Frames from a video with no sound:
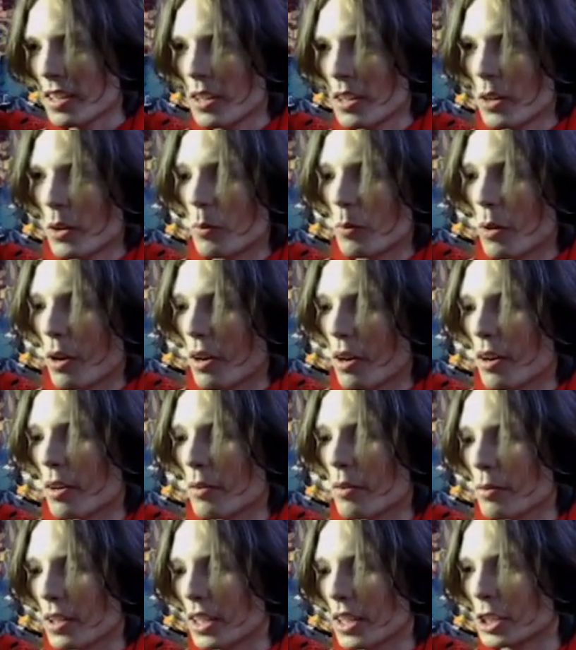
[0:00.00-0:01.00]
typical
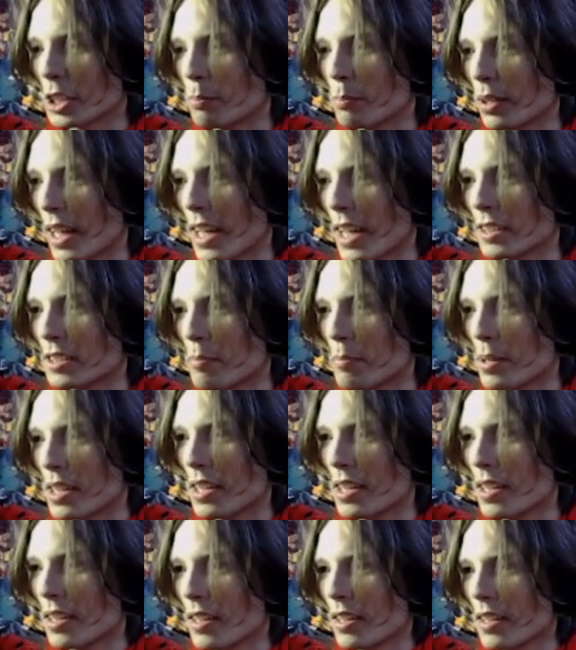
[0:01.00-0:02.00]
like Spider Verse
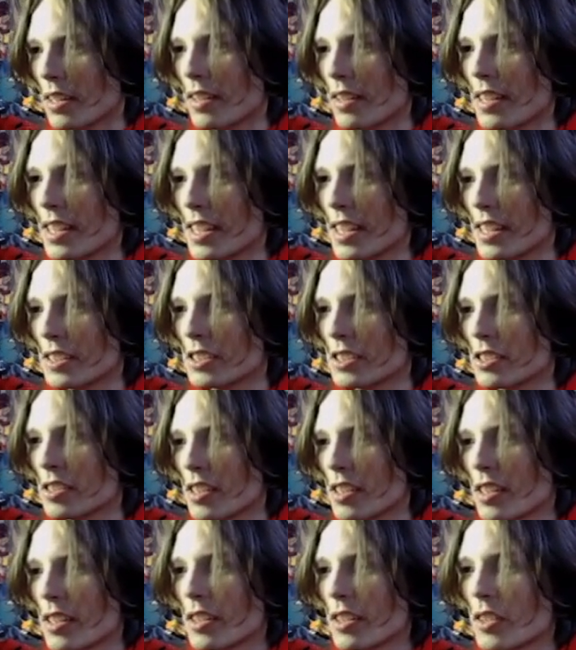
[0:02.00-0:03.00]
character. They're
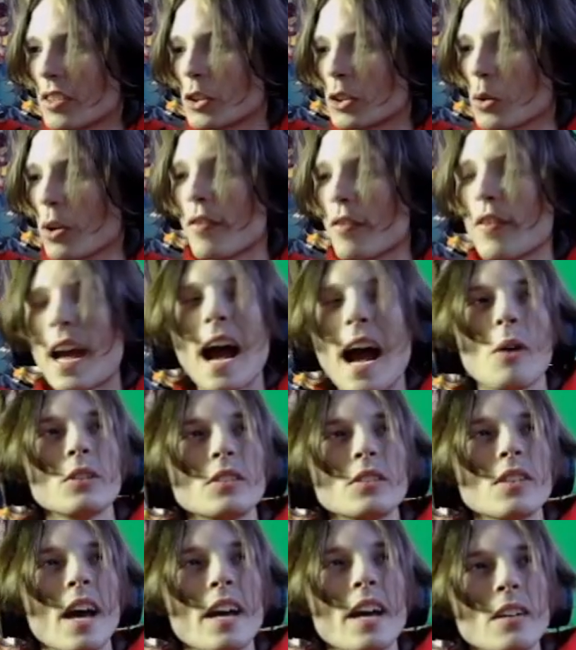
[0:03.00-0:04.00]
characters that
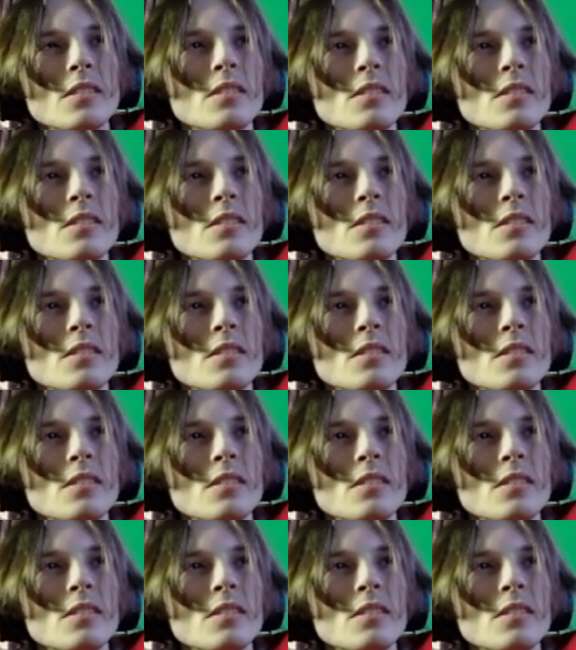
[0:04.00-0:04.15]
have a